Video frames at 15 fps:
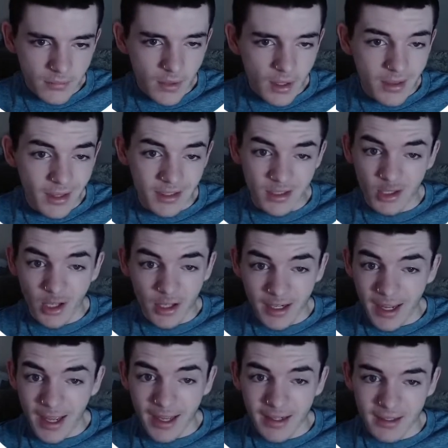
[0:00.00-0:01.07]
That's not an
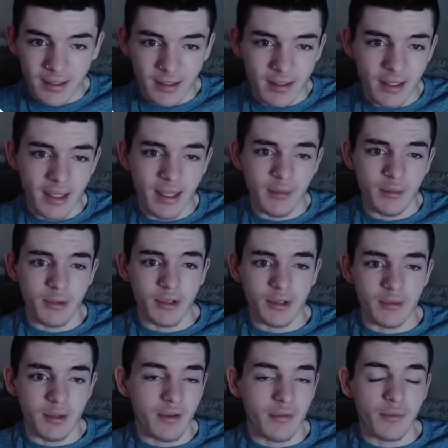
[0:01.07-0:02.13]
ad, and
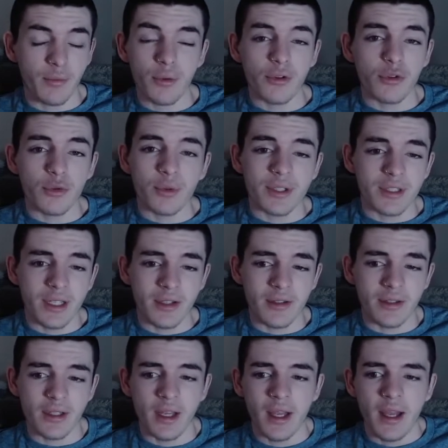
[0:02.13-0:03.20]
they have 403
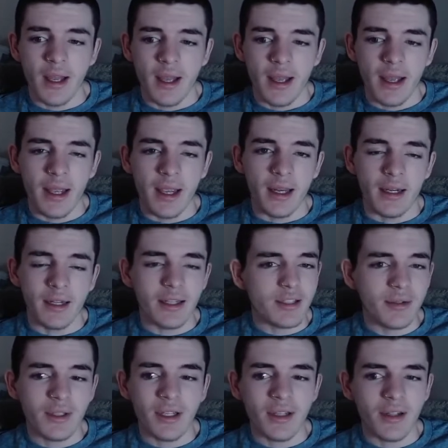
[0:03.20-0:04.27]
sales, and let's
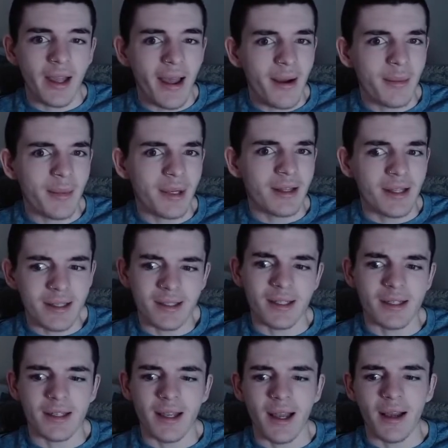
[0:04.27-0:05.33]
go take a look how many
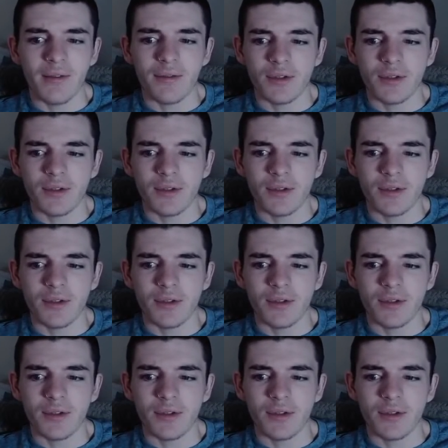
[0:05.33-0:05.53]
listings they have.